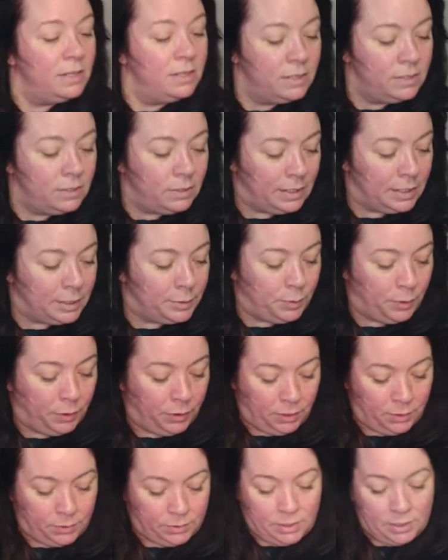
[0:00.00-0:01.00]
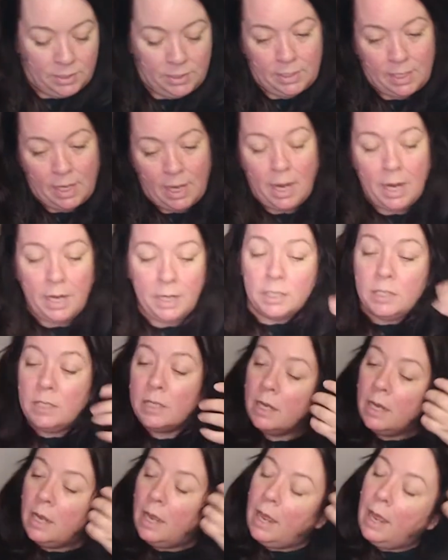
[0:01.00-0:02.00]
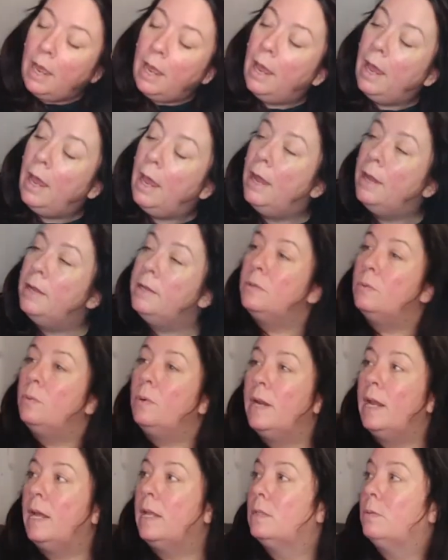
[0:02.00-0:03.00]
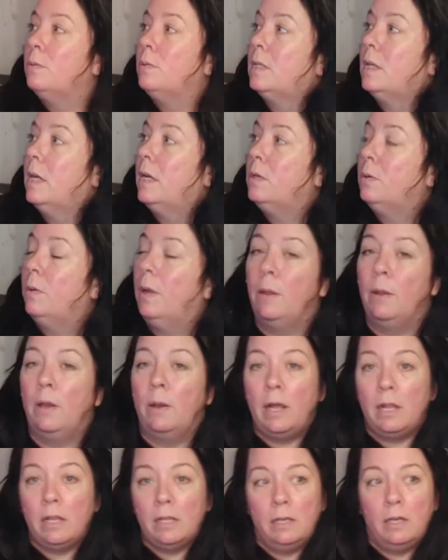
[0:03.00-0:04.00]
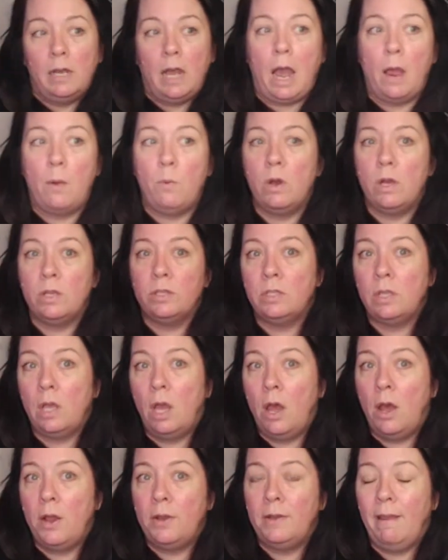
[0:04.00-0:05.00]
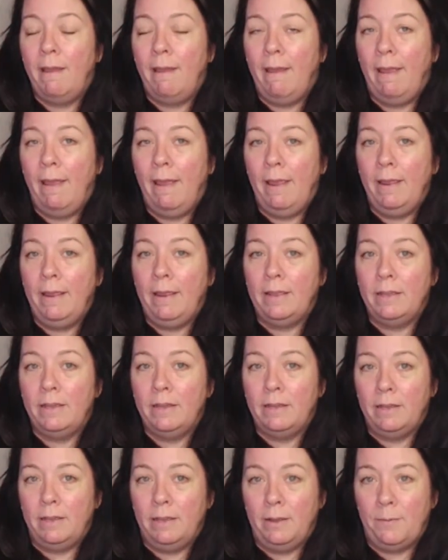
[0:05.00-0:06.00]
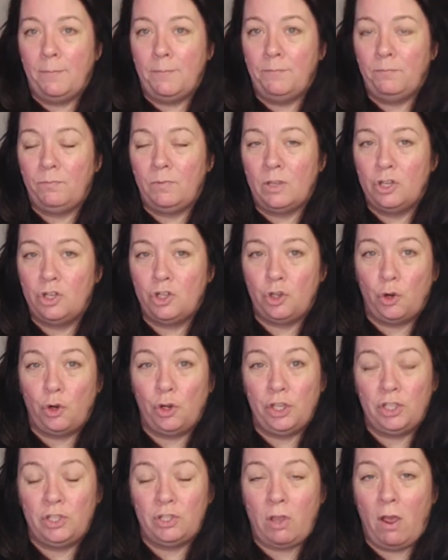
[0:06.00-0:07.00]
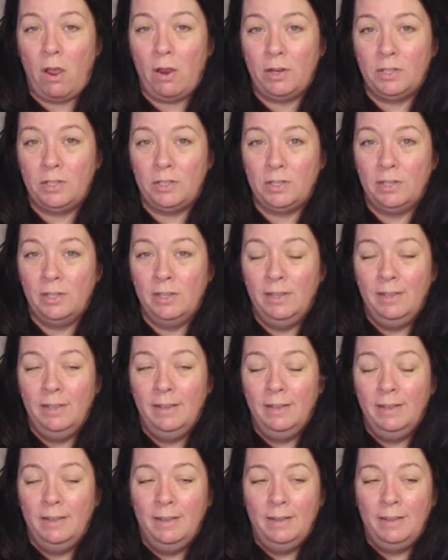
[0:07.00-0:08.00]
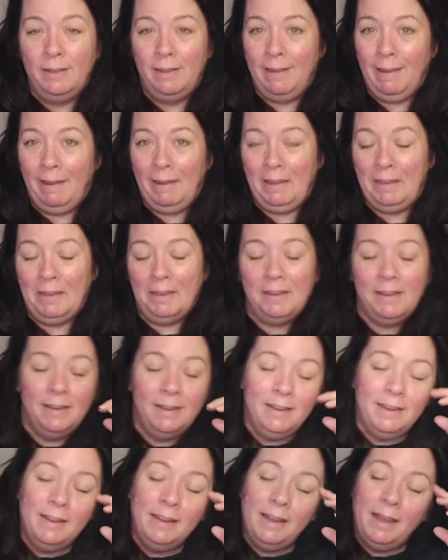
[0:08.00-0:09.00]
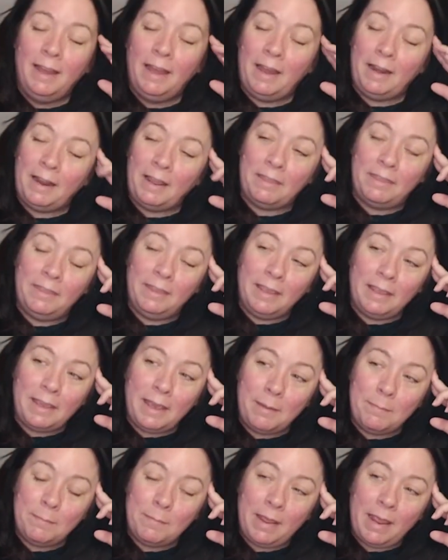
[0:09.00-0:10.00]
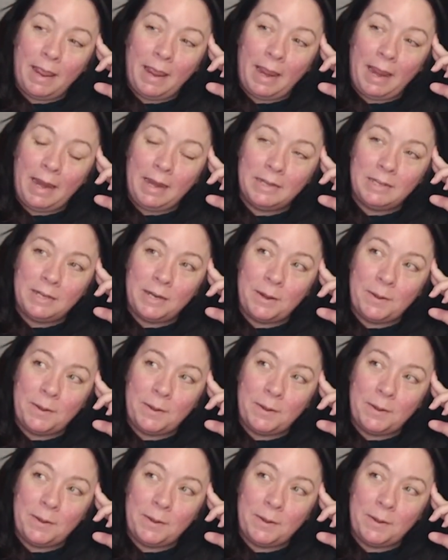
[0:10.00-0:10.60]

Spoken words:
So let's put those aside. And what else was I doing? I was on a shorty socks kick, and I think I made,